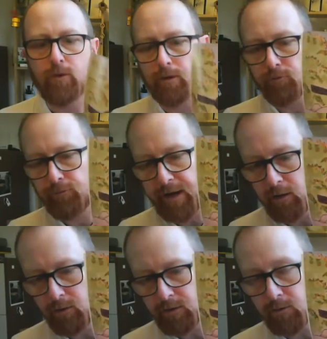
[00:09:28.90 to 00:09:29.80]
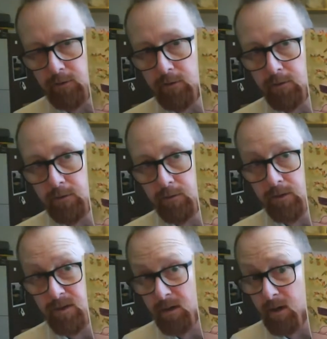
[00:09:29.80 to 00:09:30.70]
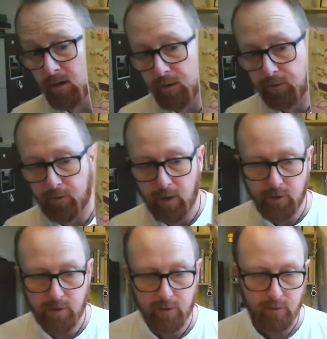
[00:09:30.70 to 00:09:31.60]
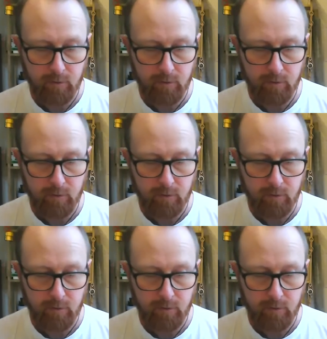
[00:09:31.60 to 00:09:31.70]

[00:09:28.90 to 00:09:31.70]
got the ring ousel, which is a kind of thrush,